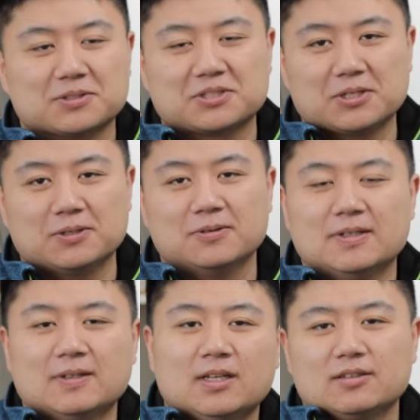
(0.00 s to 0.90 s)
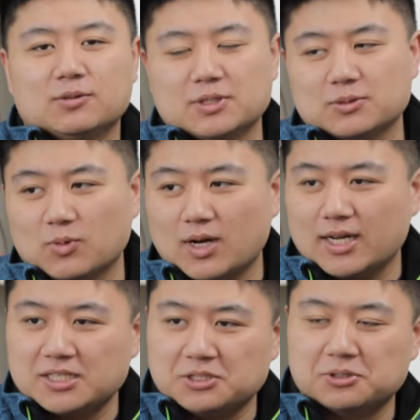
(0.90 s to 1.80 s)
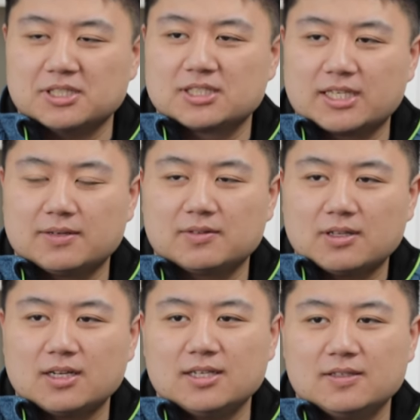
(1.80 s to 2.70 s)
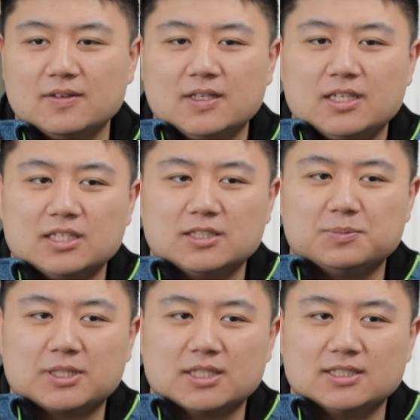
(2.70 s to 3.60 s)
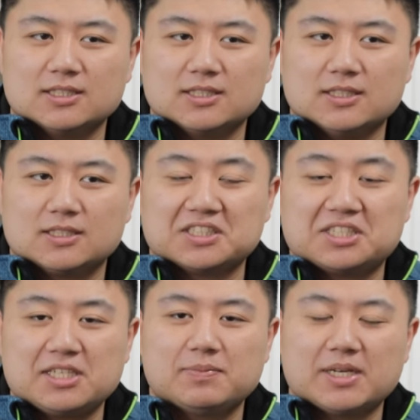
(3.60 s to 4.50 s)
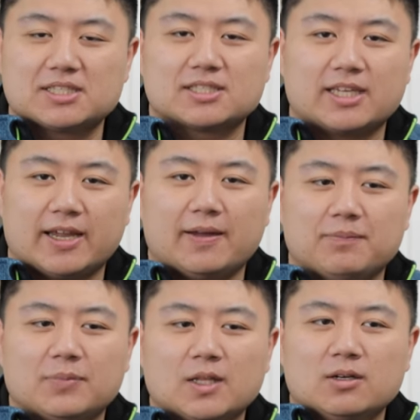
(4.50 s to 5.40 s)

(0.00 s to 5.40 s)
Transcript: So the reason why I enjoy this game a lot is because it's a team-based game